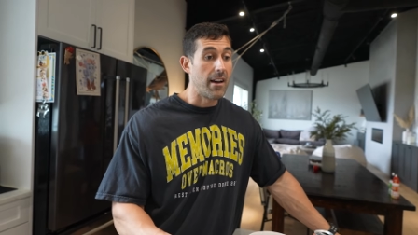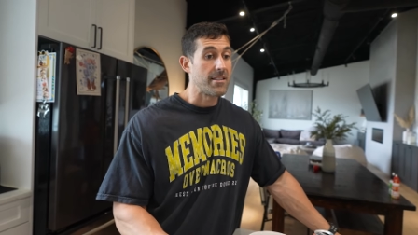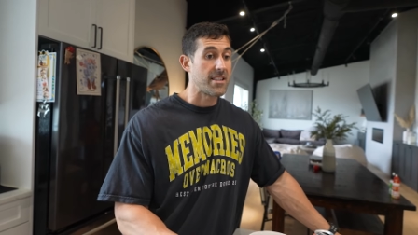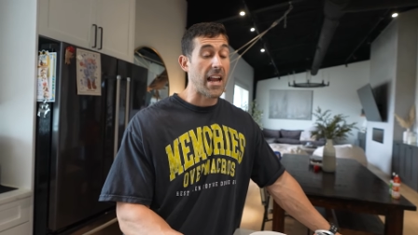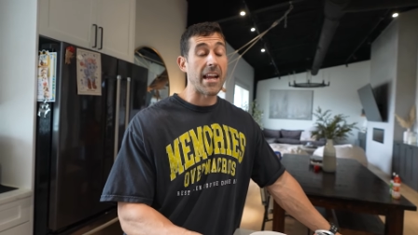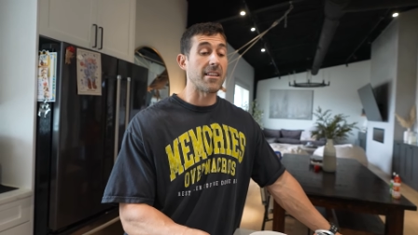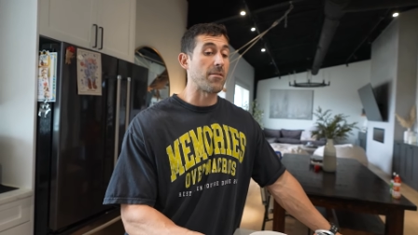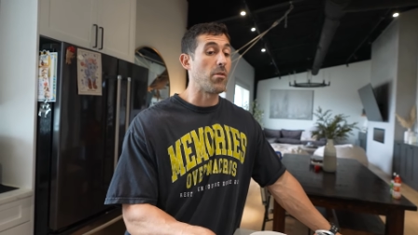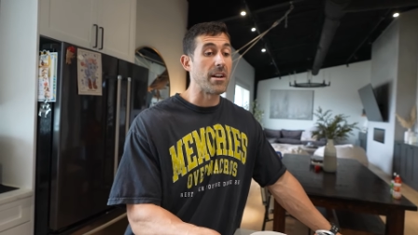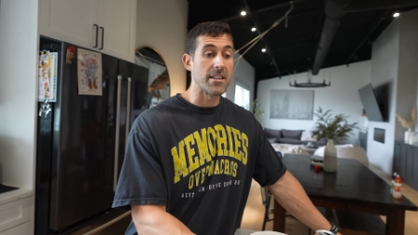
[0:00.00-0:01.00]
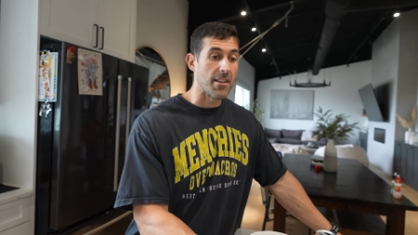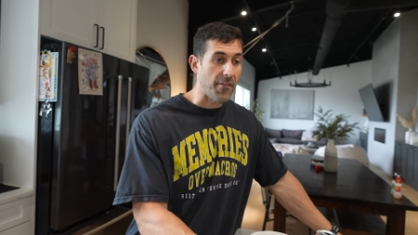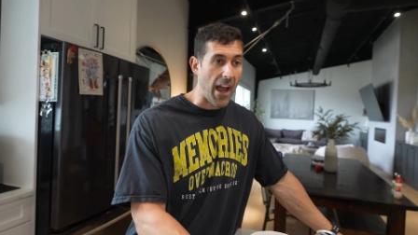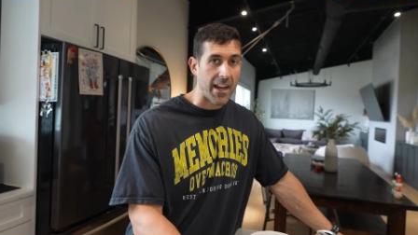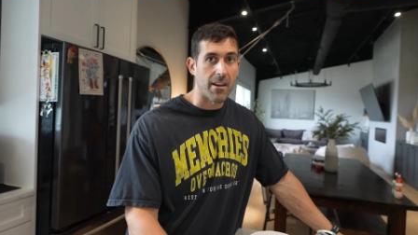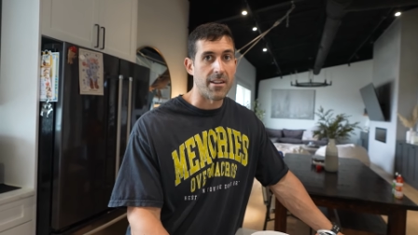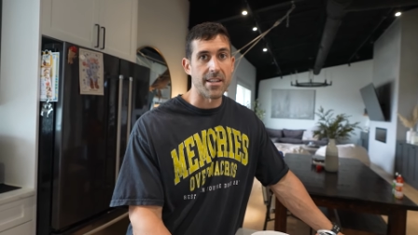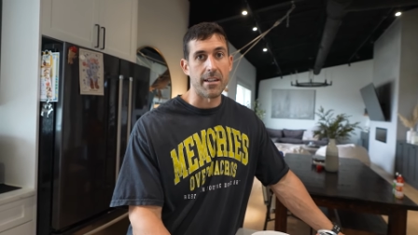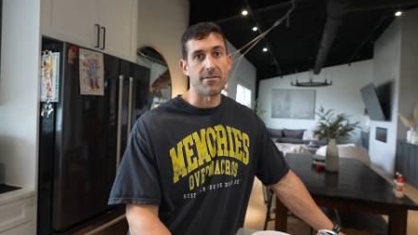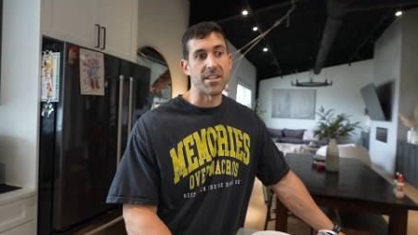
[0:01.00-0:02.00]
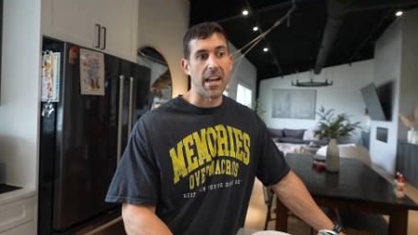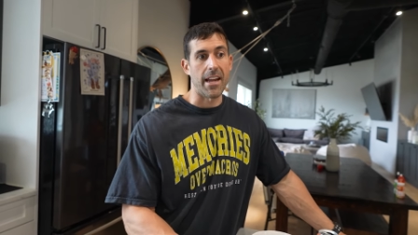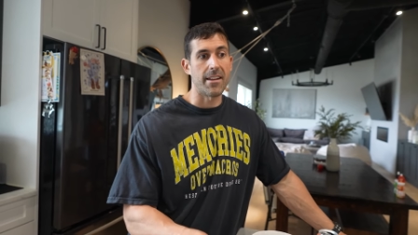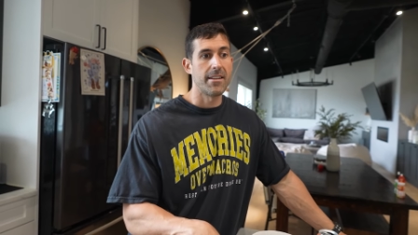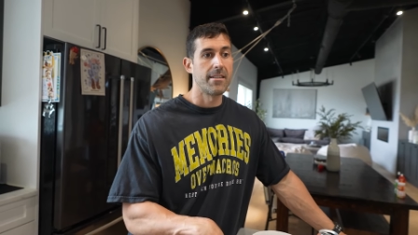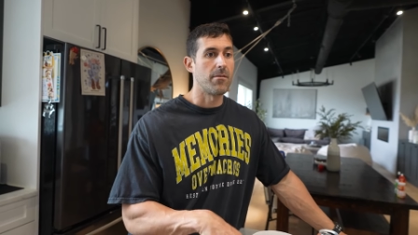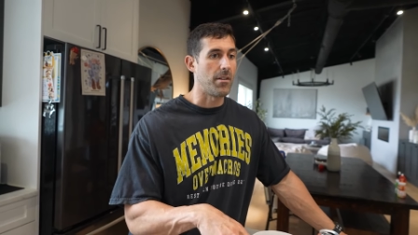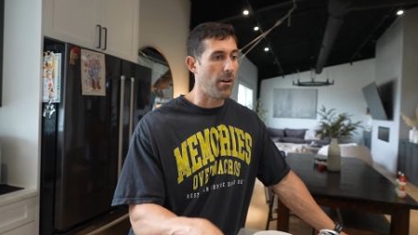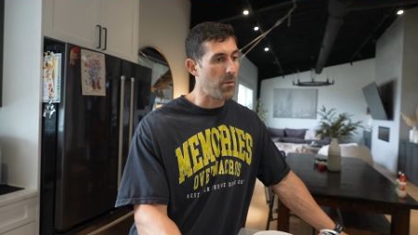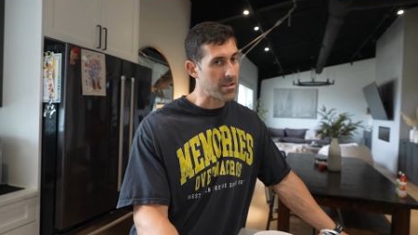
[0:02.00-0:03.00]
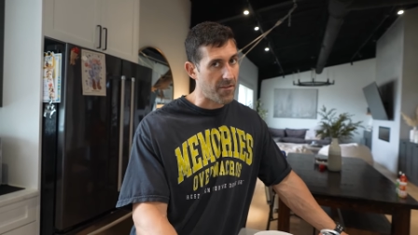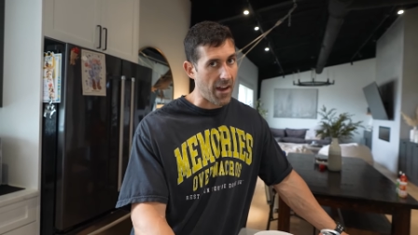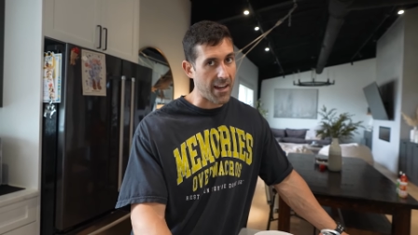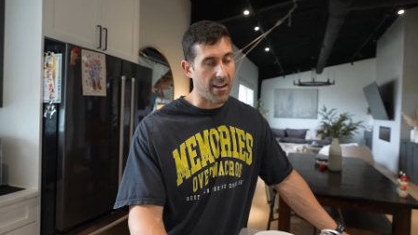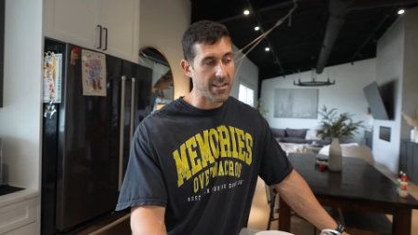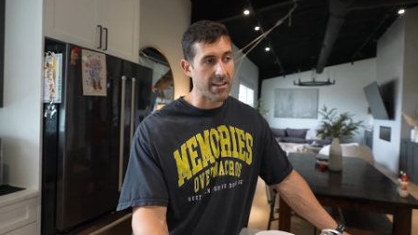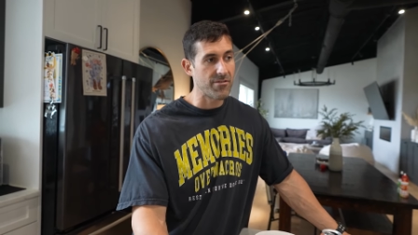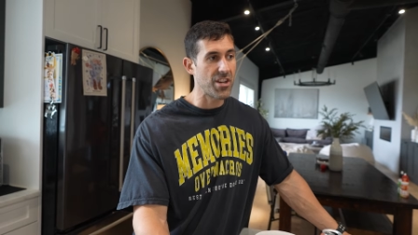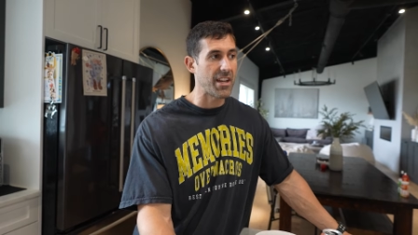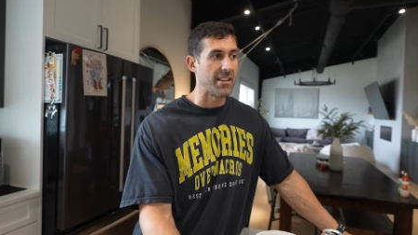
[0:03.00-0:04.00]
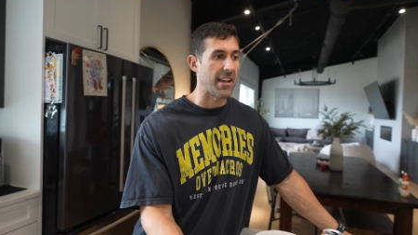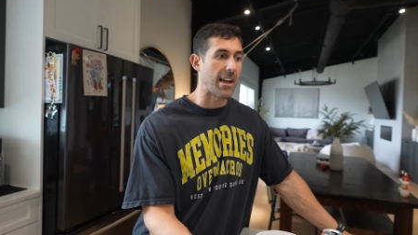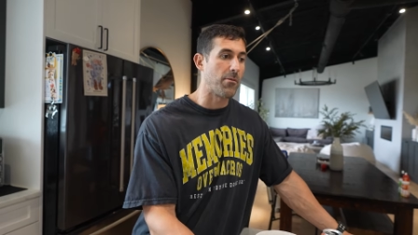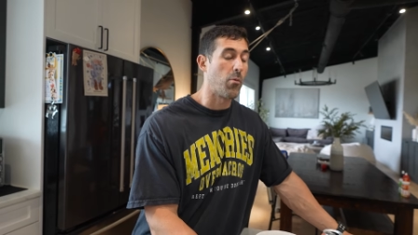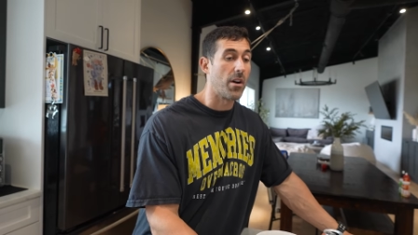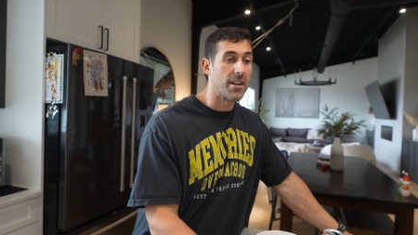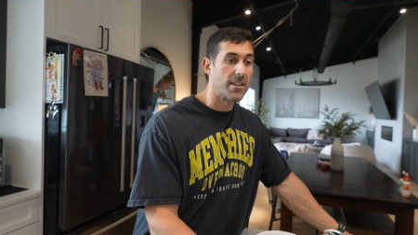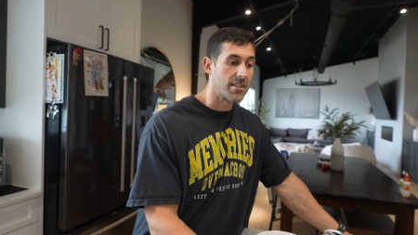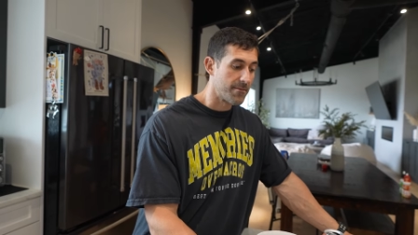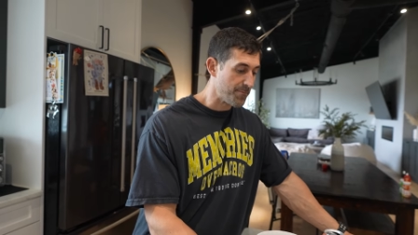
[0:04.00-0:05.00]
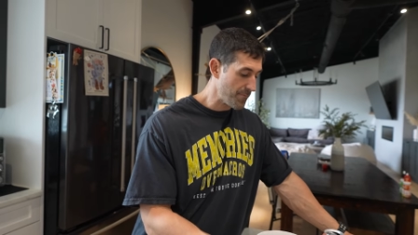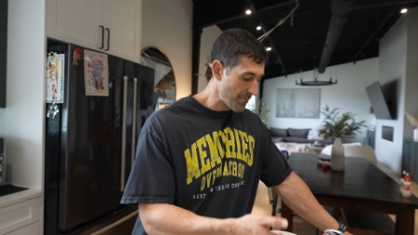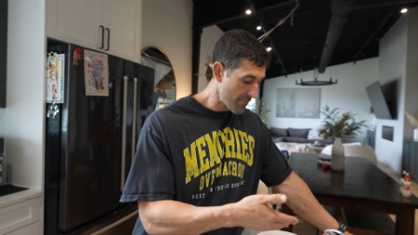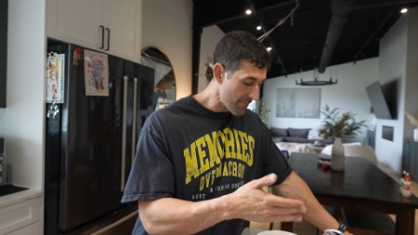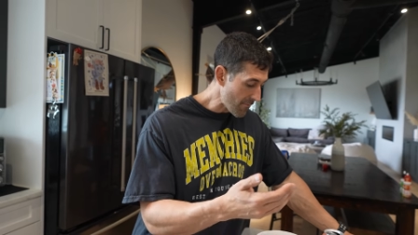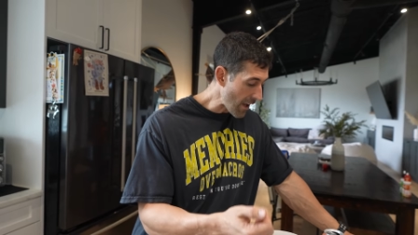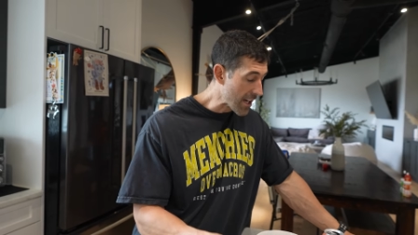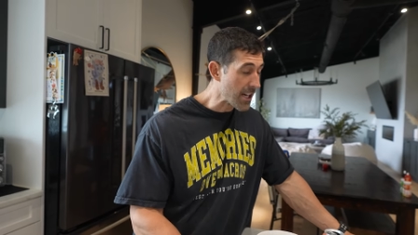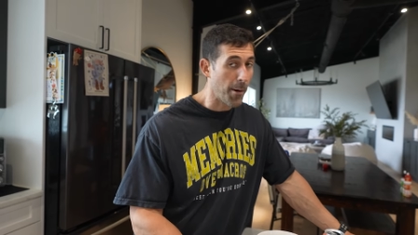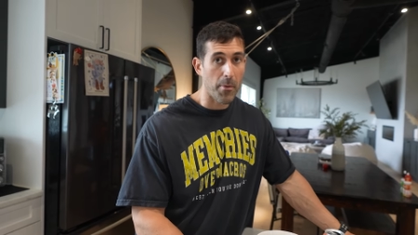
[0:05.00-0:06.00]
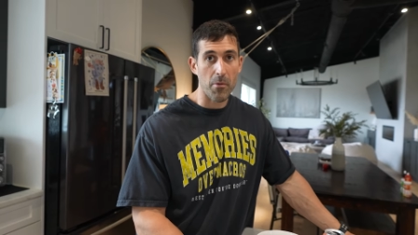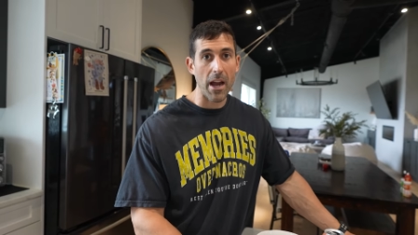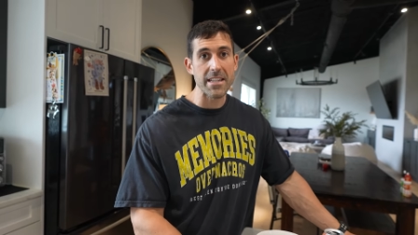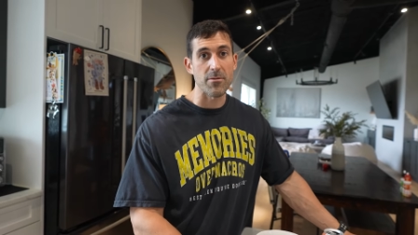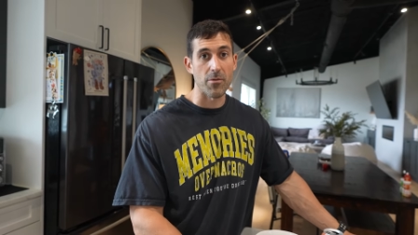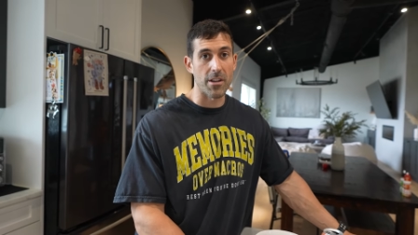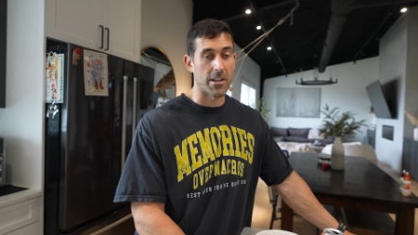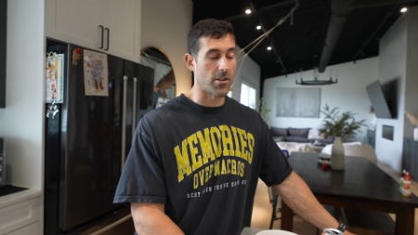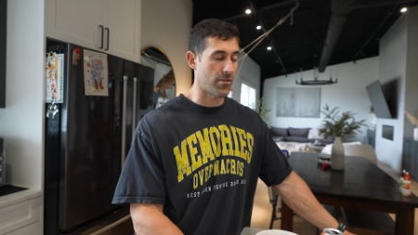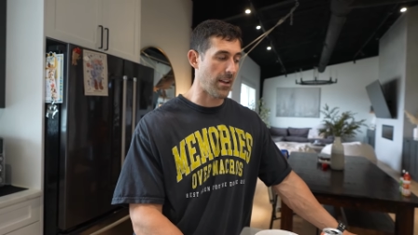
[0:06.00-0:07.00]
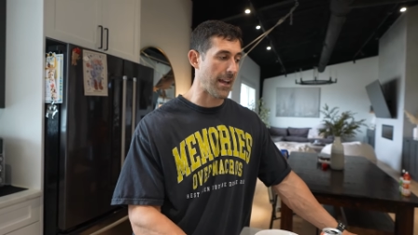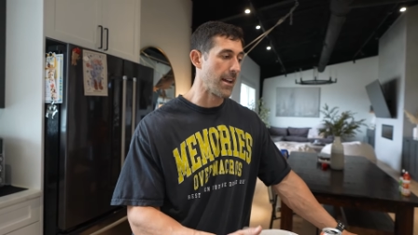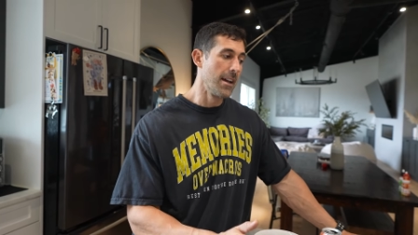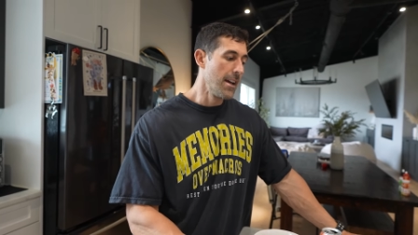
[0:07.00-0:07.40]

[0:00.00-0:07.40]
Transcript: steak, like what is the fat content of steak? Well, what's the fat content of chicken? Like what is a cup of rice really look like?